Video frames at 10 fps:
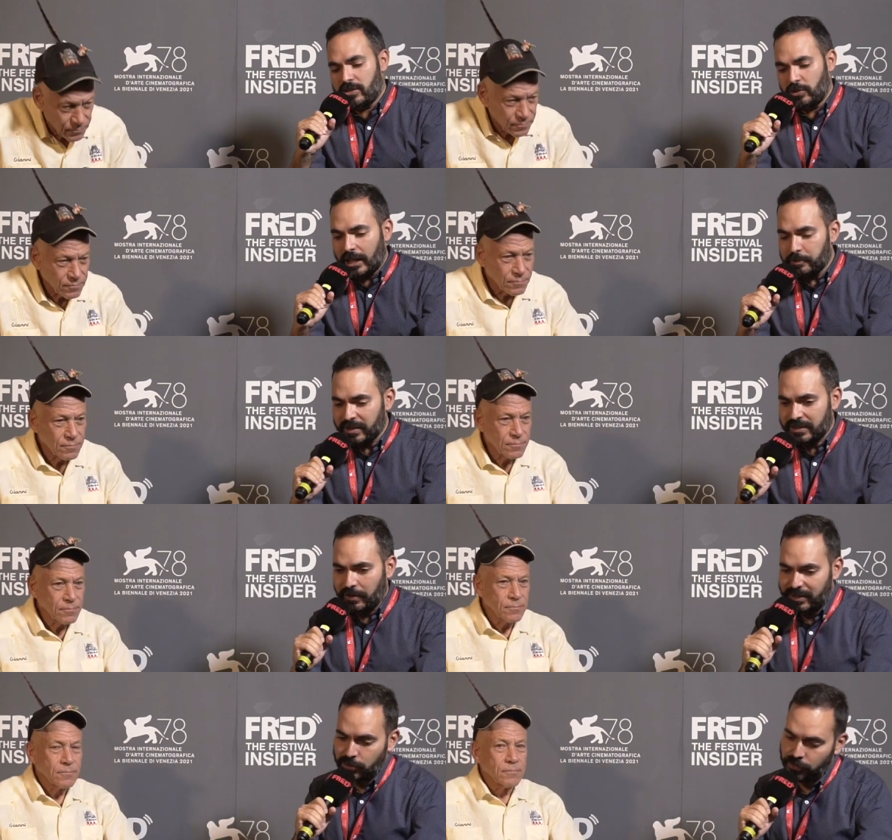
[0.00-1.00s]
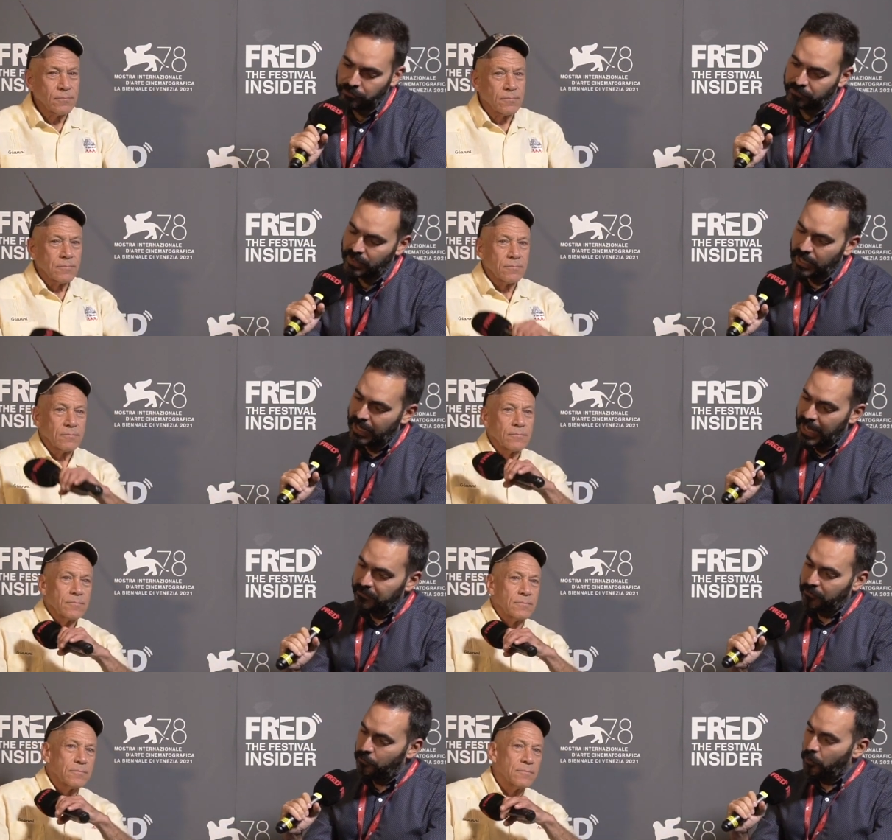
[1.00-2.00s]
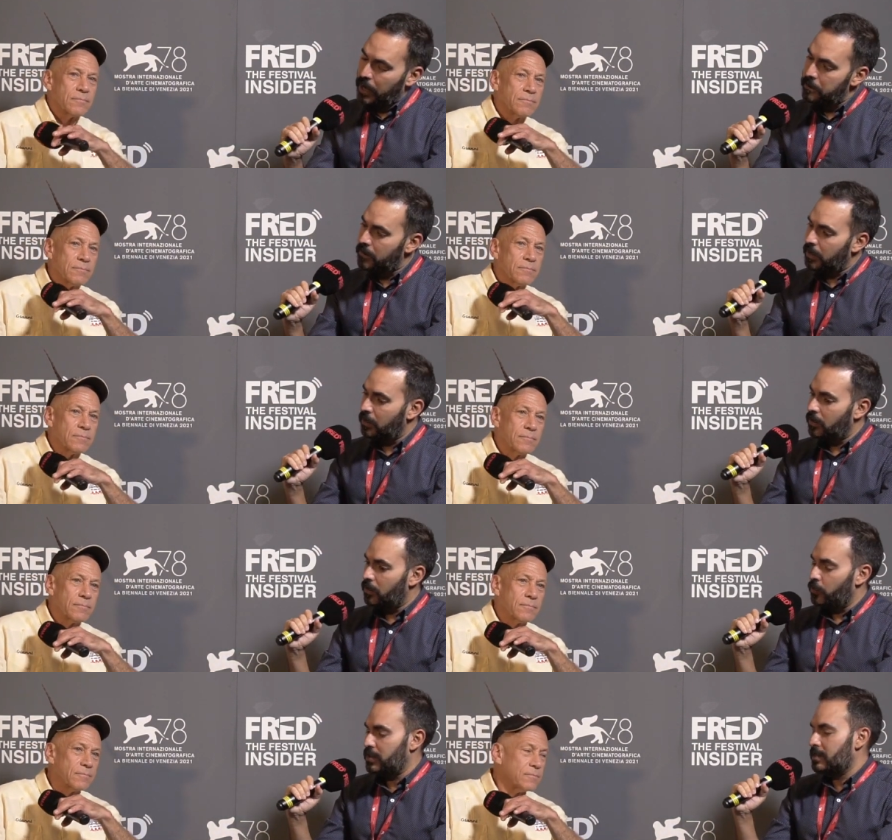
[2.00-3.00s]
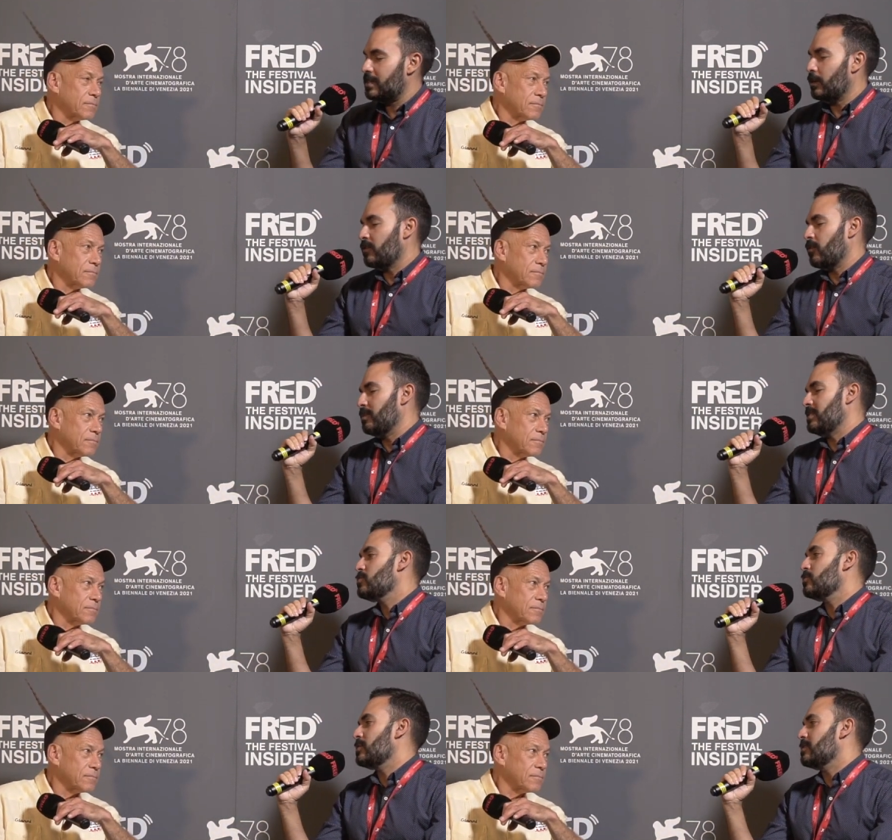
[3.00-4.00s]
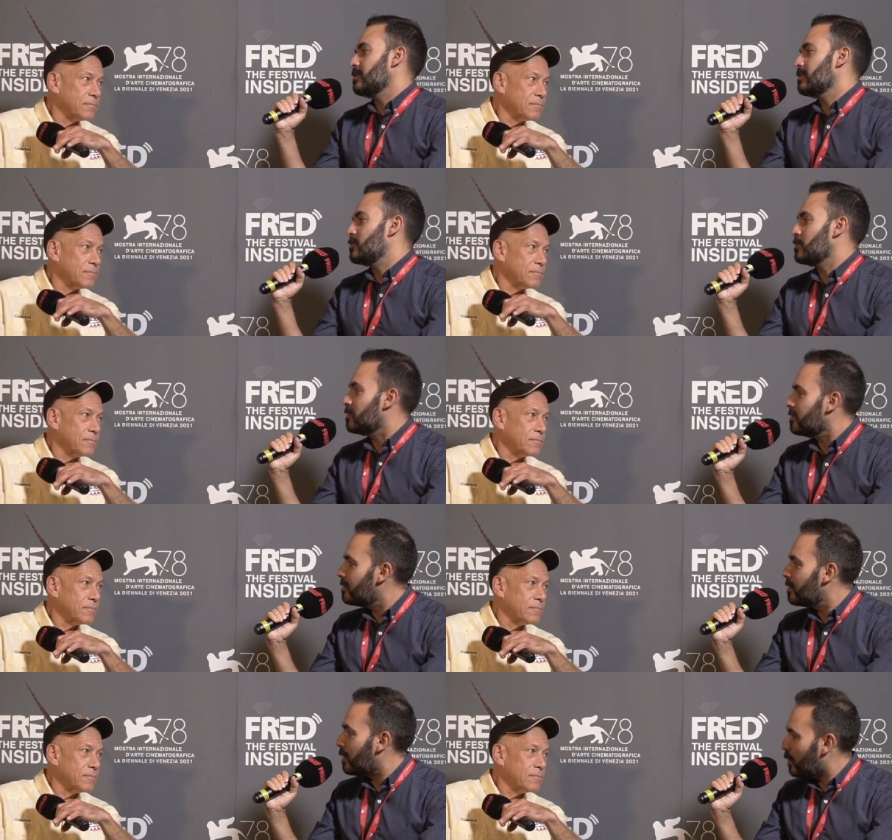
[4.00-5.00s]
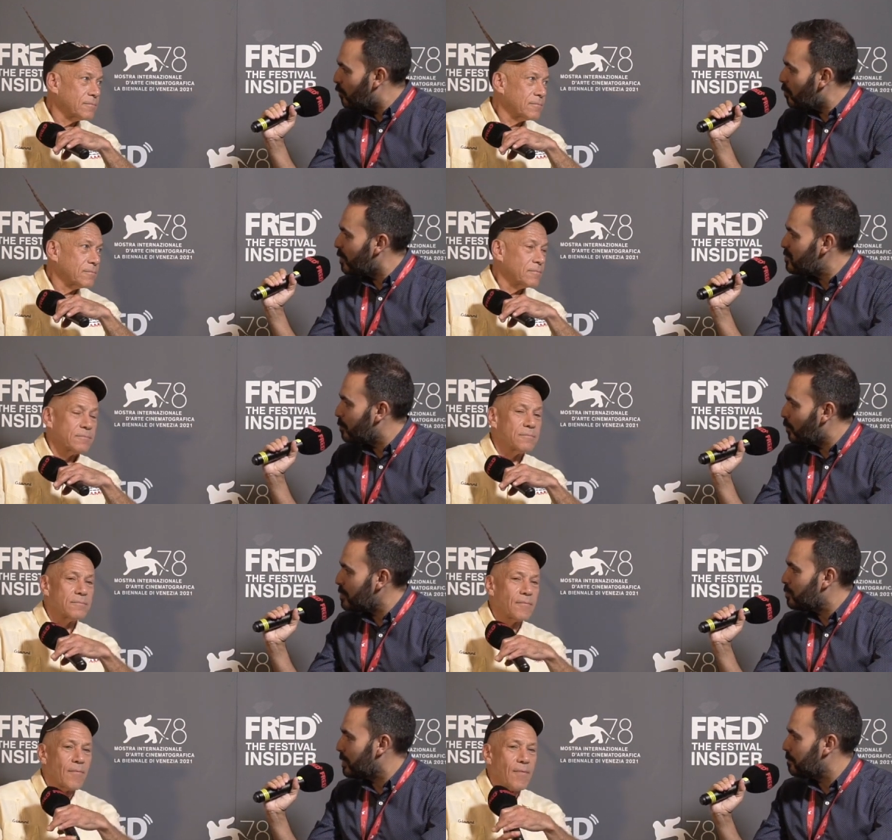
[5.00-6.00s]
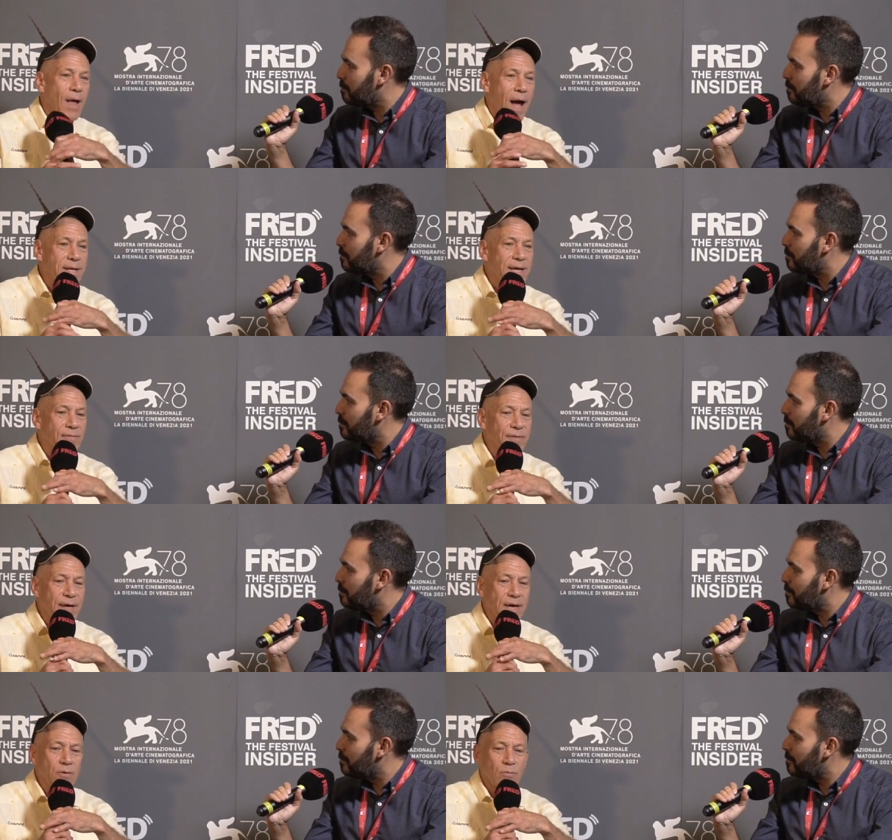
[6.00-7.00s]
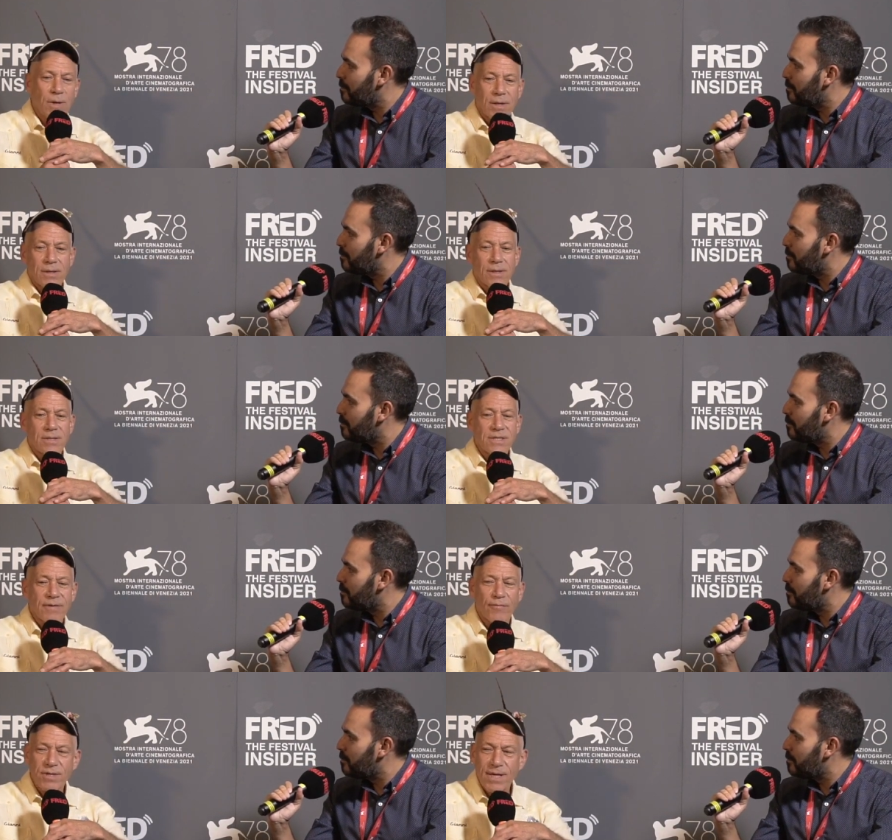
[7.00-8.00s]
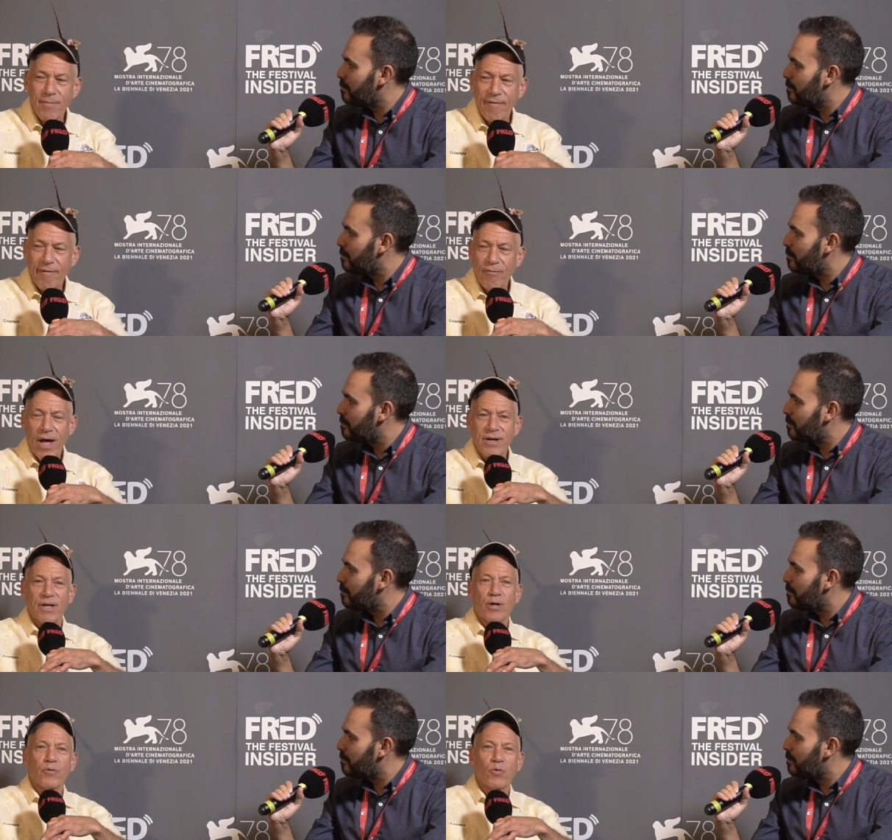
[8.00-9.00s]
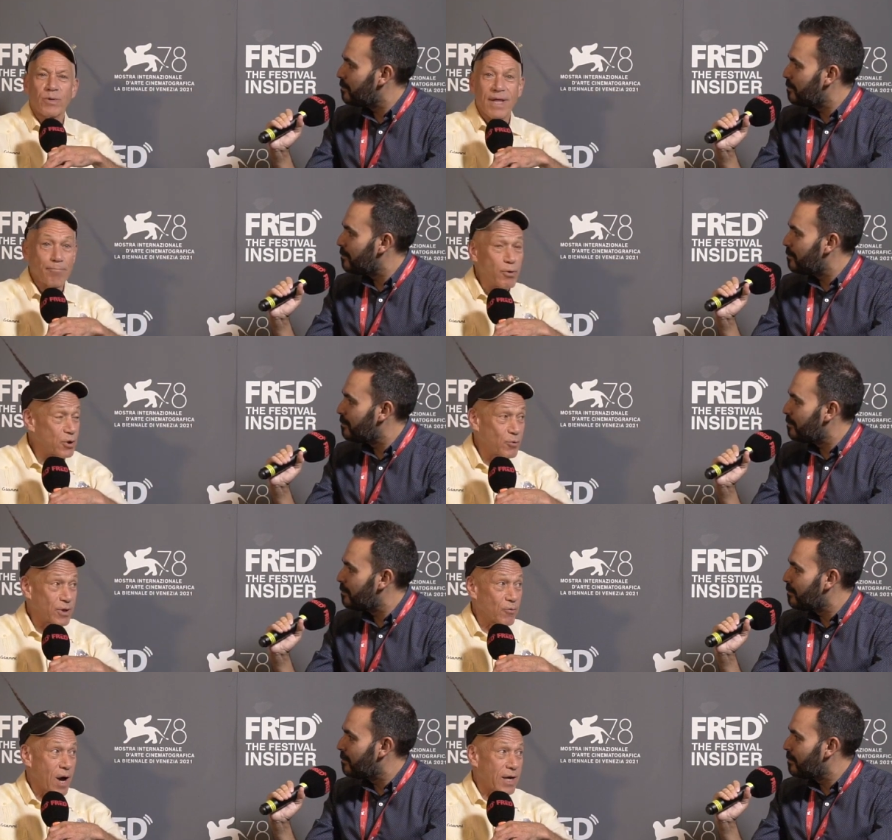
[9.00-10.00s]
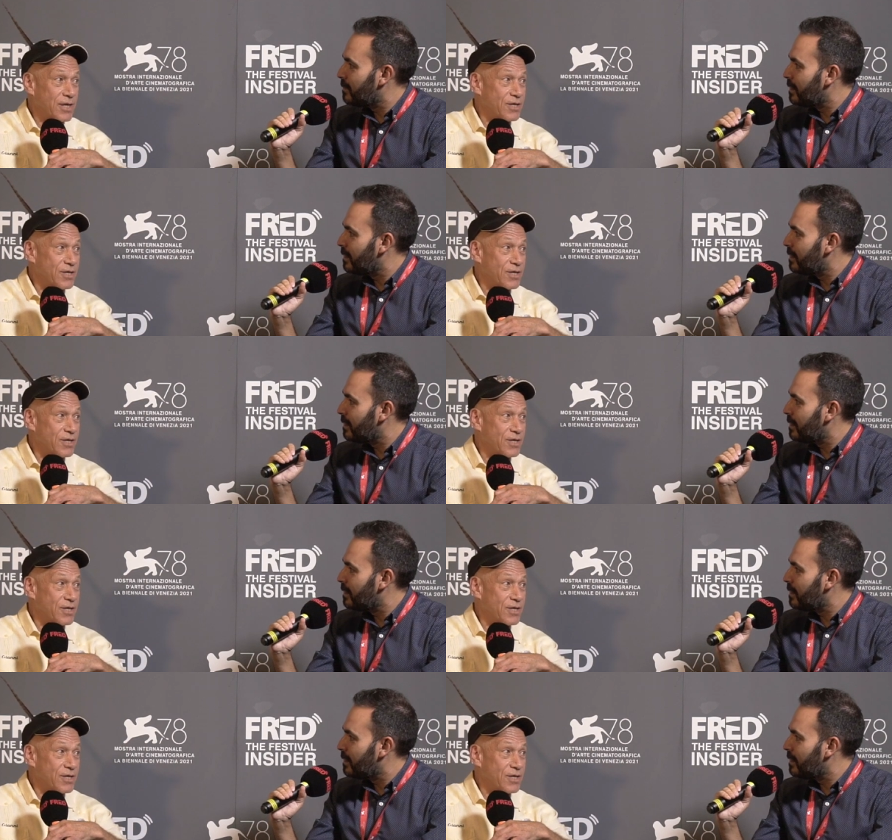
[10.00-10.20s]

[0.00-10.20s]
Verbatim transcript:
Speaker 1: Jon Alpert, director of Life of Crime, which is out of competition here.
Speaker 2: Jon, thank you very much for being with us today. Hi, David. Thank you. Uh, this is the first time I've ever had an interview when they put you in the rocking